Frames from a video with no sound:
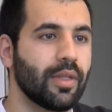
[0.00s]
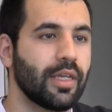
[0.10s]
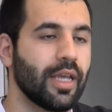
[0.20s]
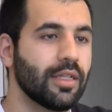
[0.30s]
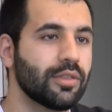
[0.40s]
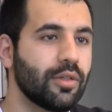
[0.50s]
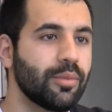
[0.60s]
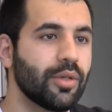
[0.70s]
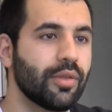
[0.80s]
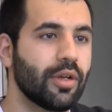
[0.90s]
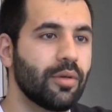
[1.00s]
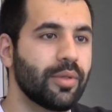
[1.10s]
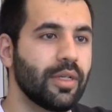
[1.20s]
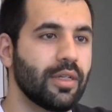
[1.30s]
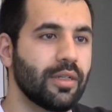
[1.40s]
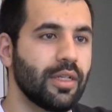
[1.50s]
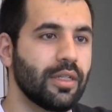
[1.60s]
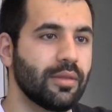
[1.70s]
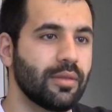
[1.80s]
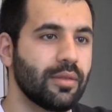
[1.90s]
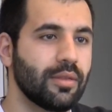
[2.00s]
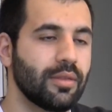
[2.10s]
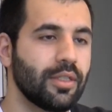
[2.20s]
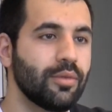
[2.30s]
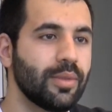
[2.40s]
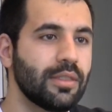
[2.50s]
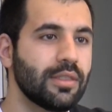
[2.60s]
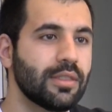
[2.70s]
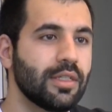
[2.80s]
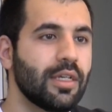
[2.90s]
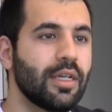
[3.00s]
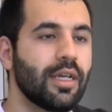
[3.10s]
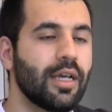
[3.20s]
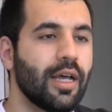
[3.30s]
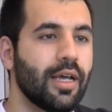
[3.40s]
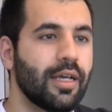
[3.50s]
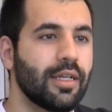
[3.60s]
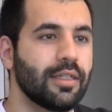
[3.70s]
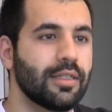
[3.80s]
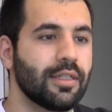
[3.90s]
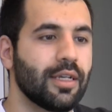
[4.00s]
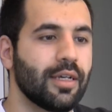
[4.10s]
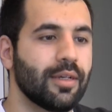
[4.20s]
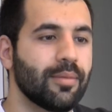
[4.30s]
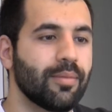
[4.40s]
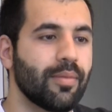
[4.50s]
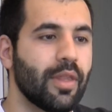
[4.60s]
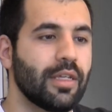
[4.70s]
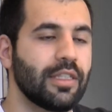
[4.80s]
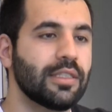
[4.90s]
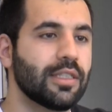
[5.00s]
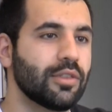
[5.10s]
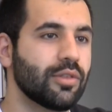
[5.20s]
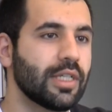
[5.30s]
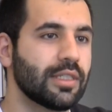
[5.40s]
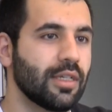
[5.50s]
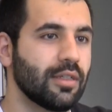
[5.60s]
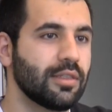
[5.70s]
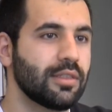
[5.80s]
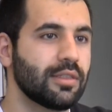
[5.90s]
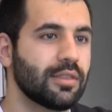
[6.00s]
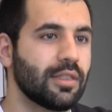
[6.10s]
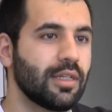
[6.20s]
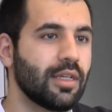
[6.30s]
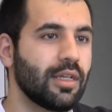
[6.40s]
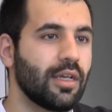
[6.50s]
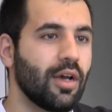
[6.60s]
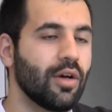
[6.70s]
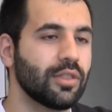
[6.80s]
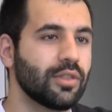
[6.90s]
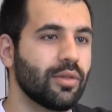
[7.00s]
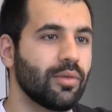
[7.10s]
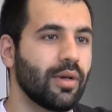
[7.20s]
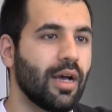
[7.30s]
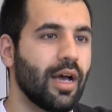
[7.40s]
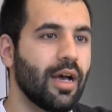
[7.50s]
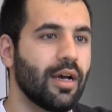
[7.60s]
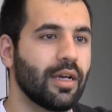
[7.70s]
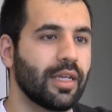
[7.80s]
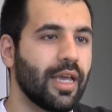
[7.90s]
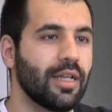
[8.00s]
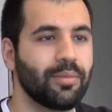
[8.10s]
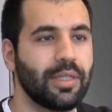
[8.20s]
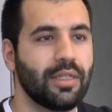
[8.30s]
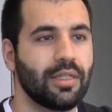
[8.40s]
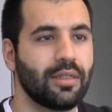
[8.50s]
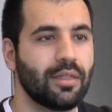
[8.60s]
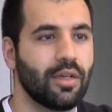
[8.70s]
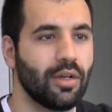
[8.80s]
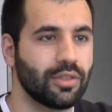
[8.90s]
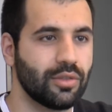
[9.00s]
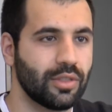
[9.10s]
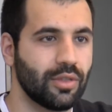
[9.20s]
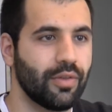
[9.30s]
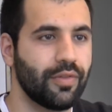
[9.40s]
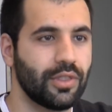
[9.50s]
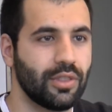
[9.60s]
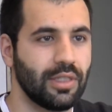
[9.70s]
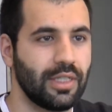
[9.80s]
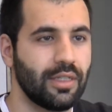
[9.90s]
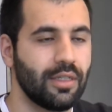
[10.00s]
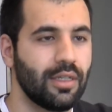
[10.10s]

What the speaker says: cancer immunotherapy in humans, and these dendritic cells also can't be cultured so efficiently